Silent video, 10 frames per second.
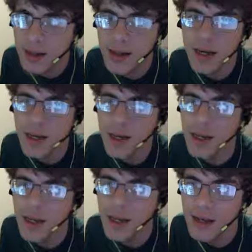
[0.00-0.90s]

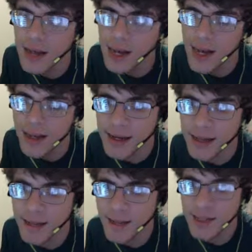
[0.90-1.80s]
then yeah,
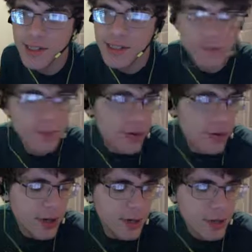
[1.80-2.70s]
that's
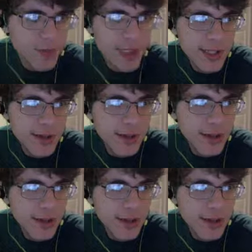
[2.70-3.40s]
pretty much Piskel.